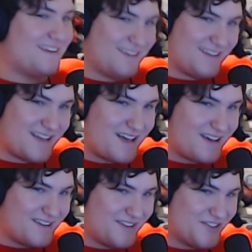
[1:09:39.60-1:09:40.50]

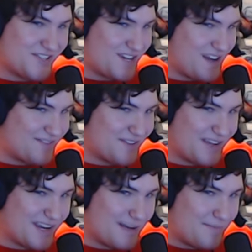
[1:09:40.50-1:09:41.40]
You're just gonna have to
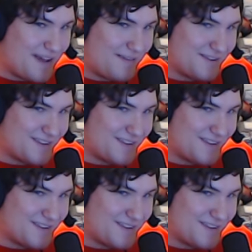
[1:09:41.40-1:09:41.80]
look it up after